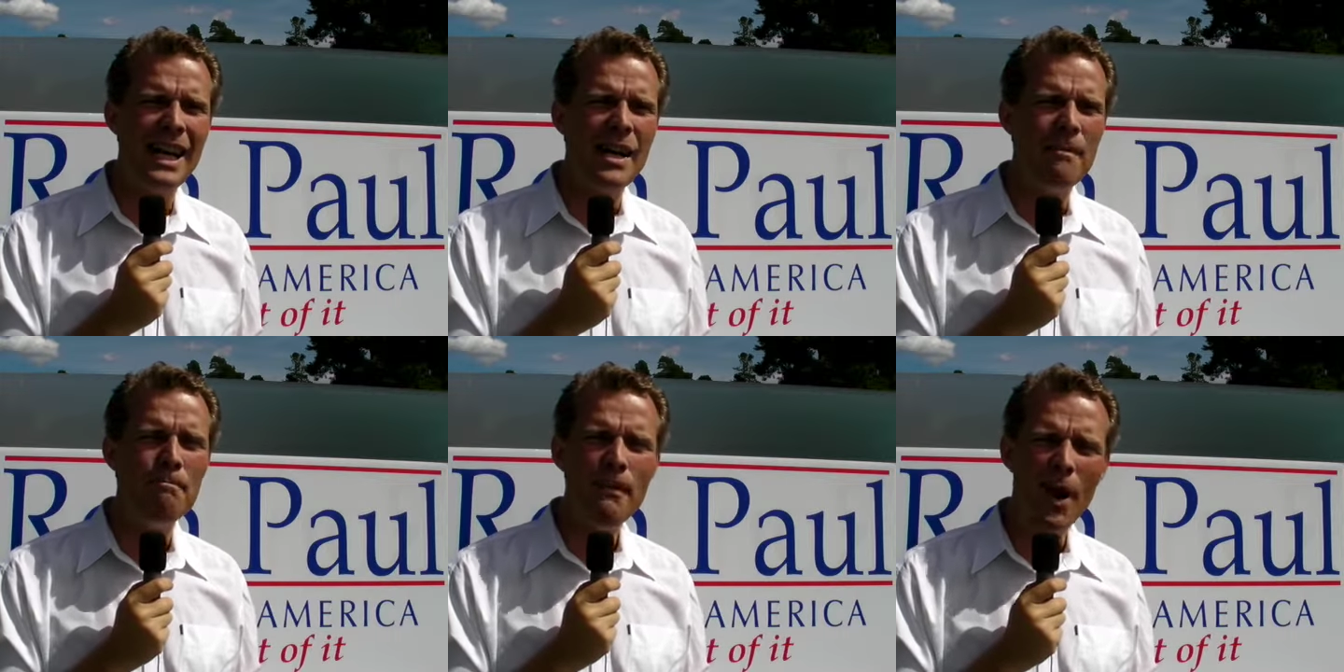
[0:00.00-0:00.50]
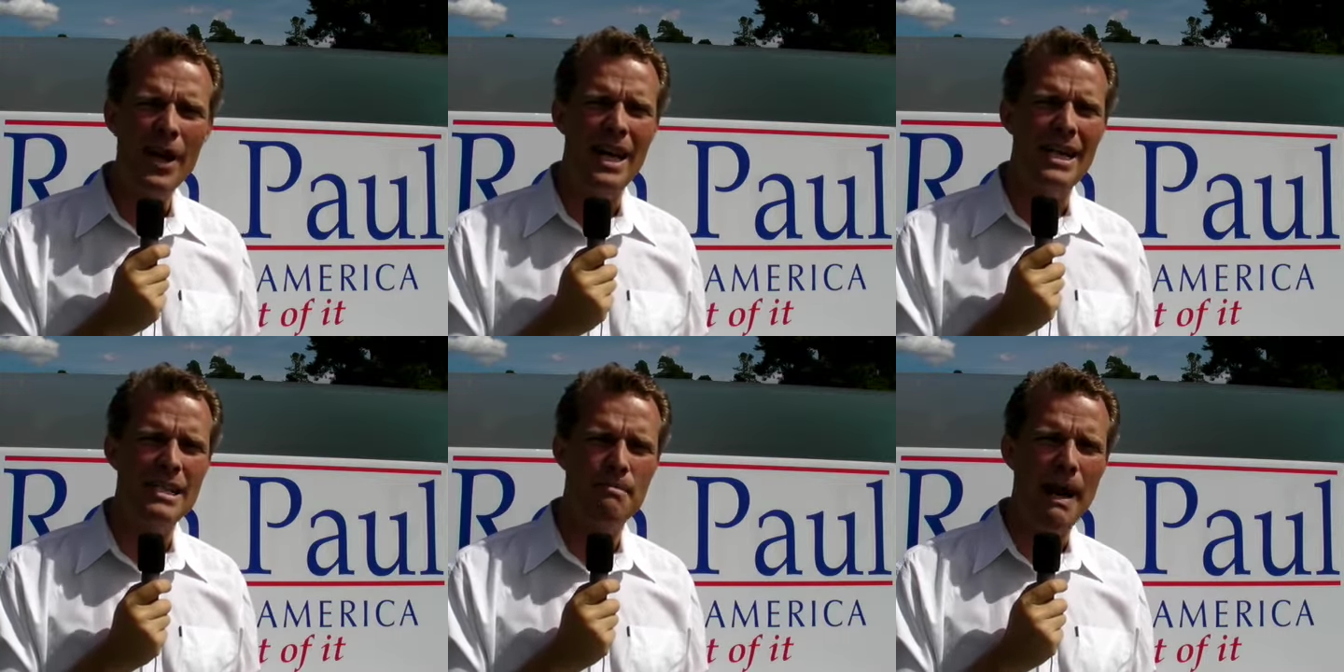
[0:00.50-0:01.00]
money
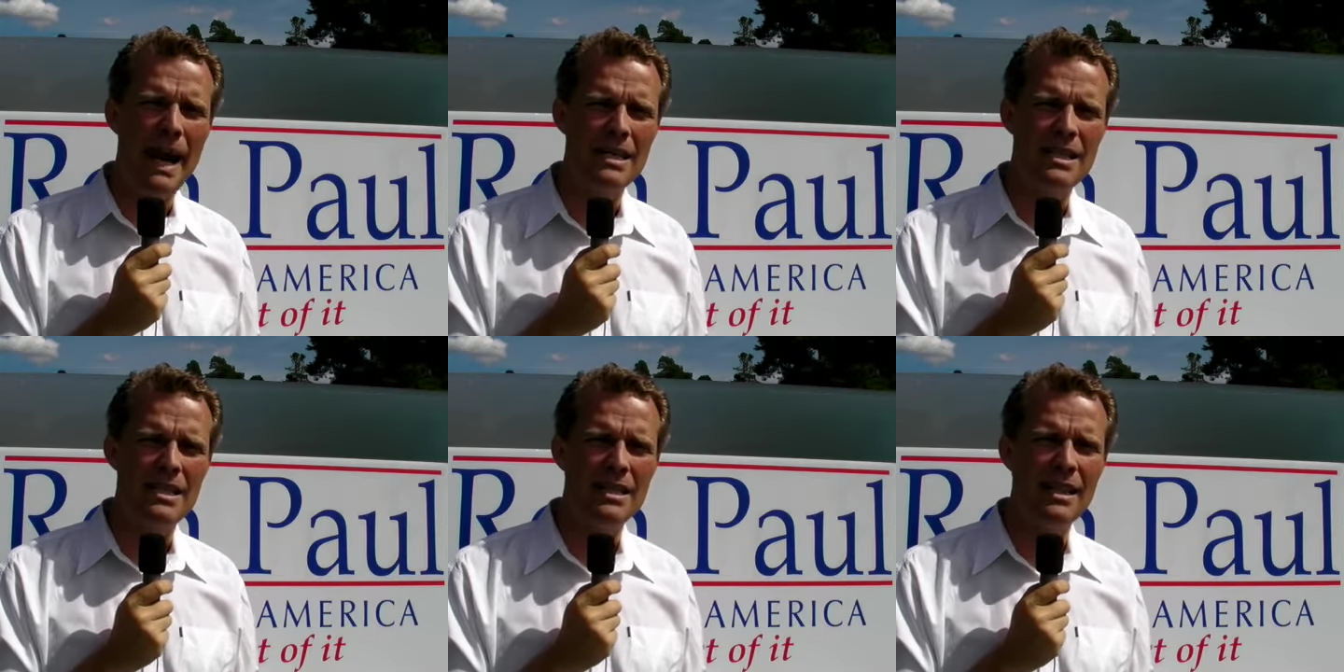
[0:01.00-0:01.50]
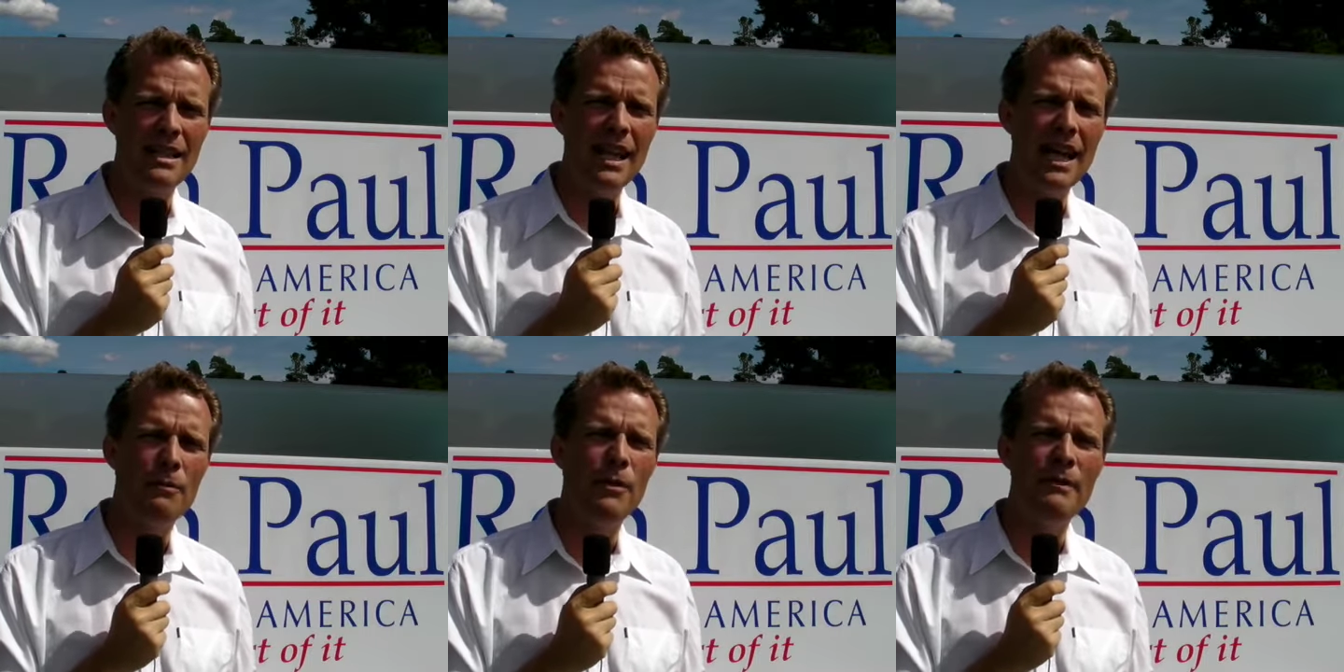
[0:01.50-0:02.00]
expansion
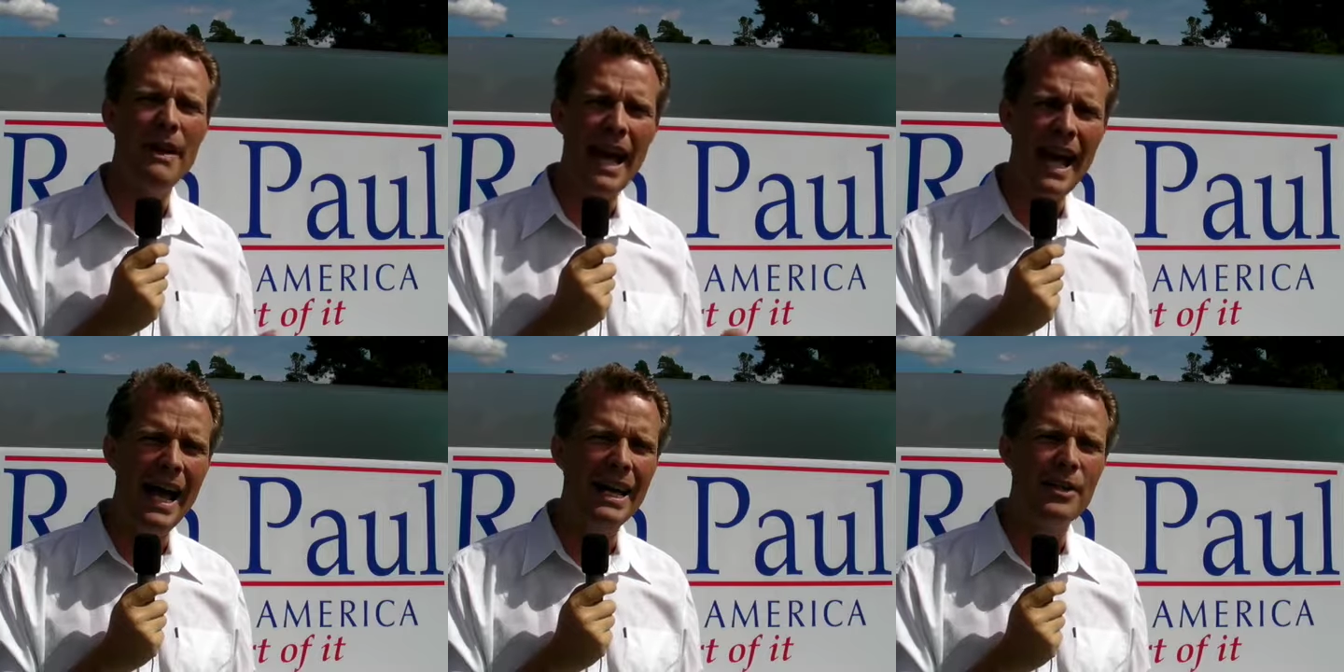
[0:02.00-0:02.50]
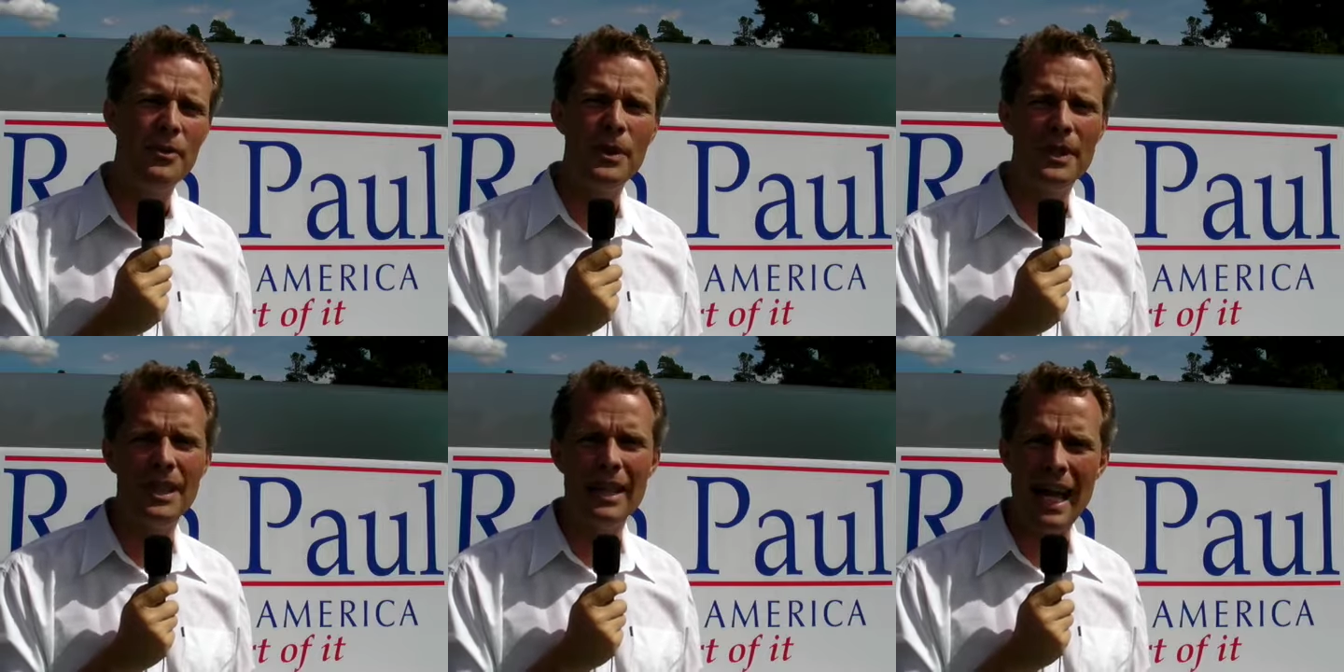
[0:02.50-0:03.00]
like we've had
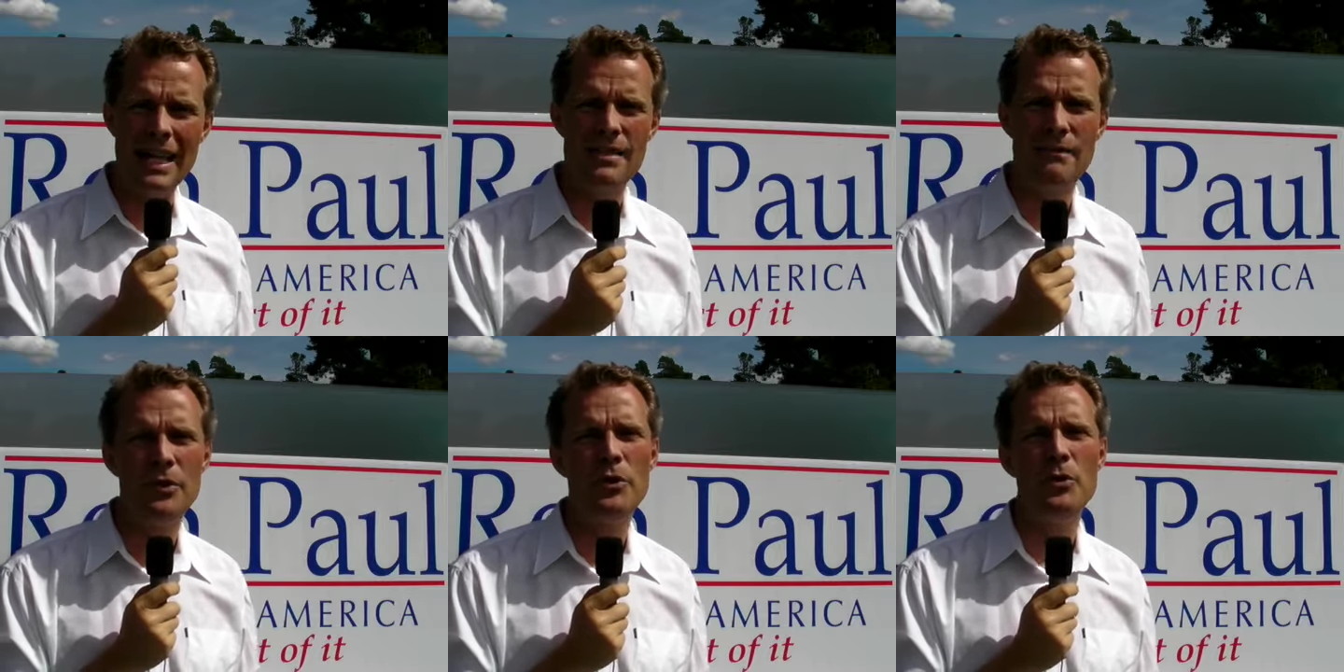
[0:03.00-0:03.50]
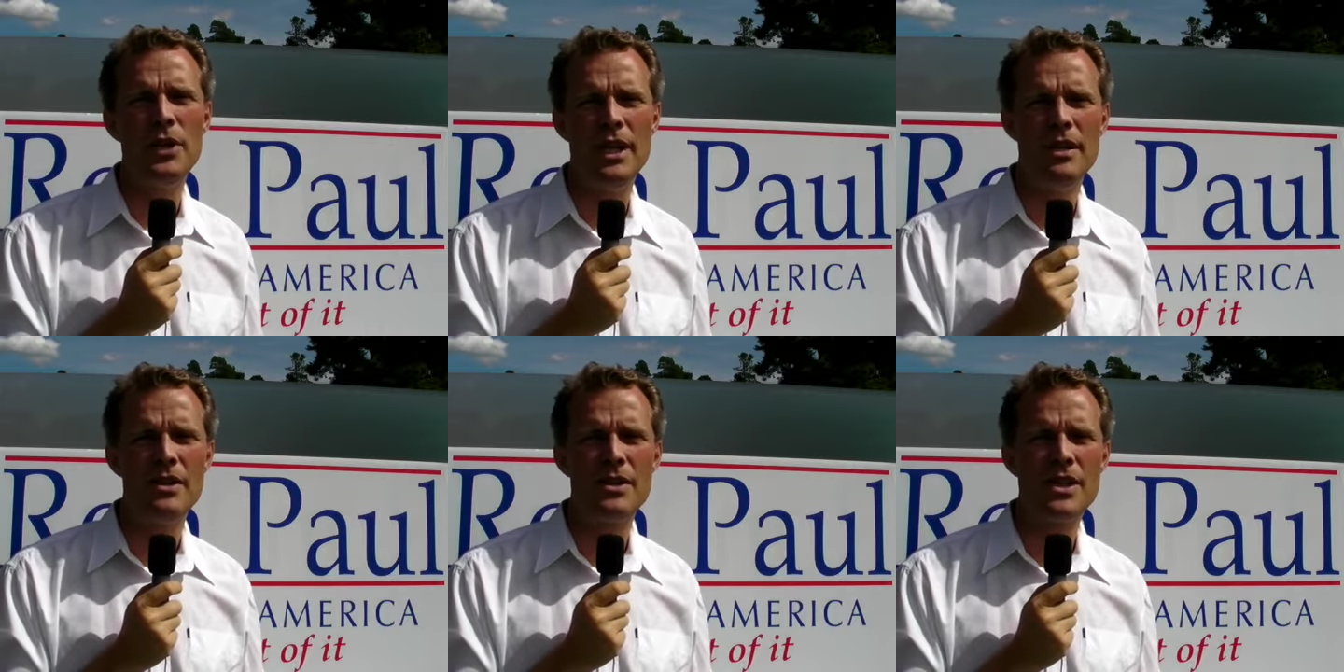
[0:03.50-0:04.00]
during the last few
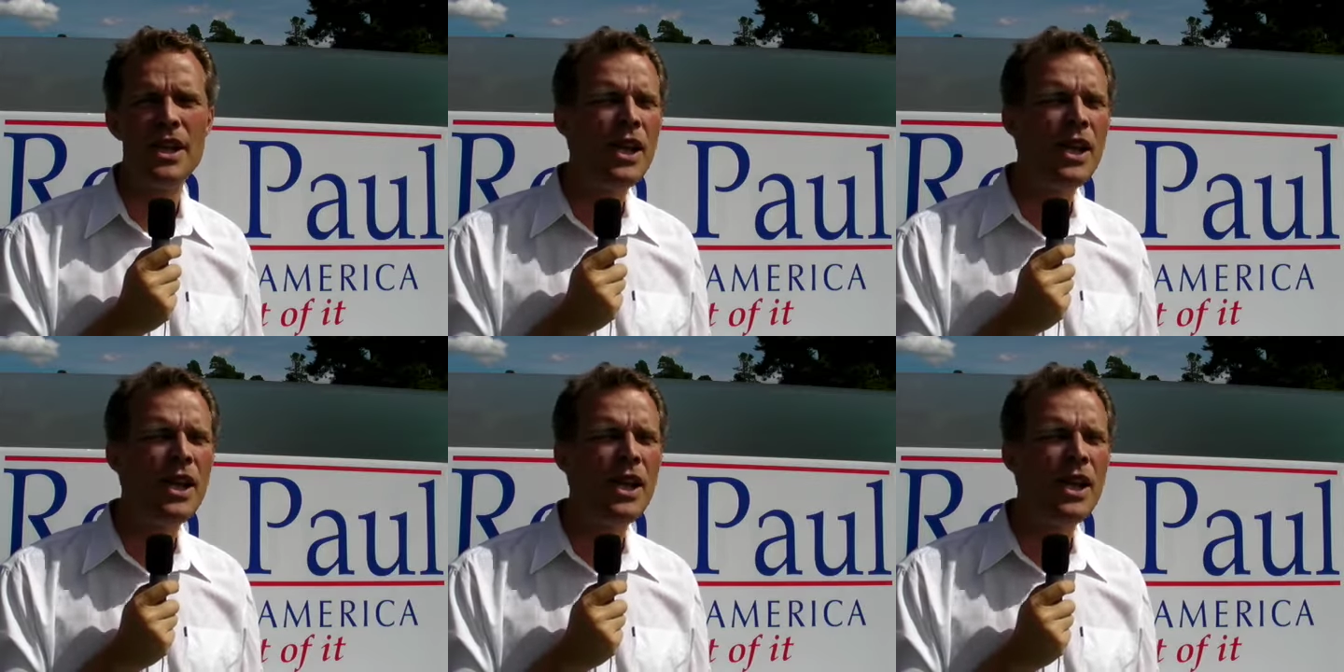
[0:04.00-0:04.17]
years,